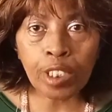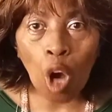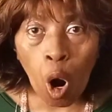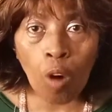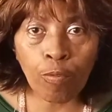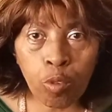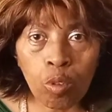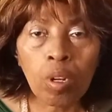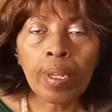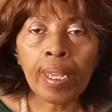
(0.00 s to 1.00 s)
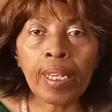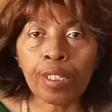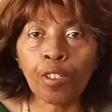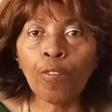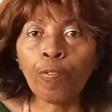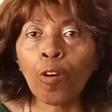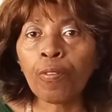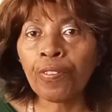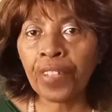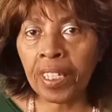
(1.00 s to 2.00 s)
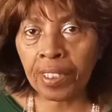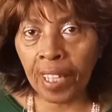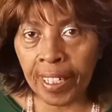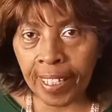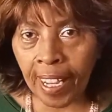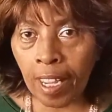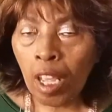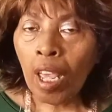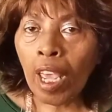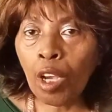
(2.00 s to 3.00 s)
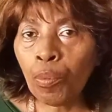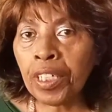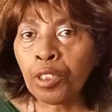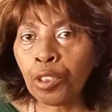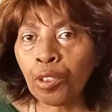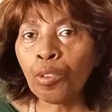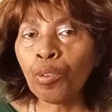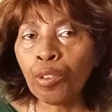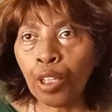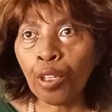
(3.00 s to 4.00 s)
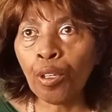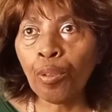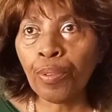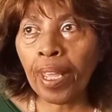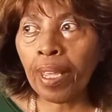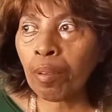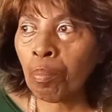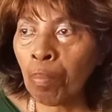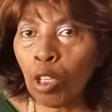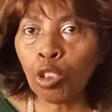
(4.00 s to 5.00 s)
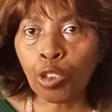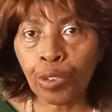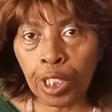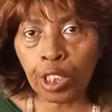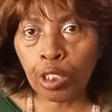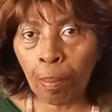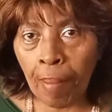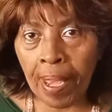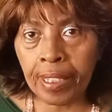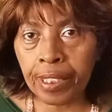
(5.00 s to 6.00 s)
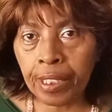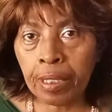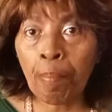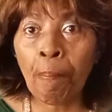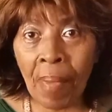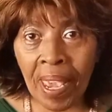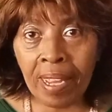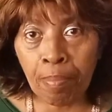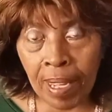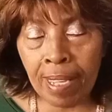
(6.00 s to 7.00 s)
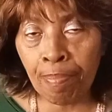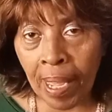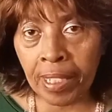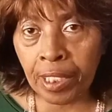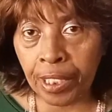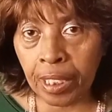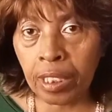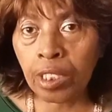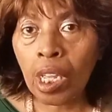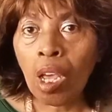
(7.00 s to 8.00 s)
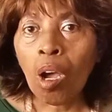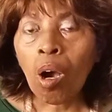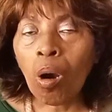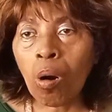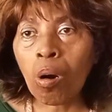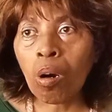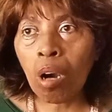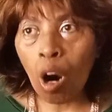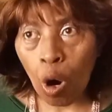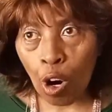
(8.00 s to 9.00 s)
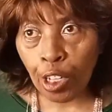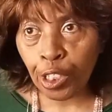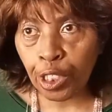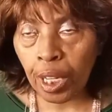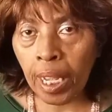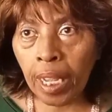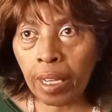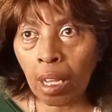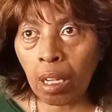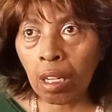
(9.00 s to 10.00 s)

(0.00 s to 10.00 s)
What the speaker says: harmful and so forth and things like that. And we do know that most traditional medicine, man-made medicines, are harsh and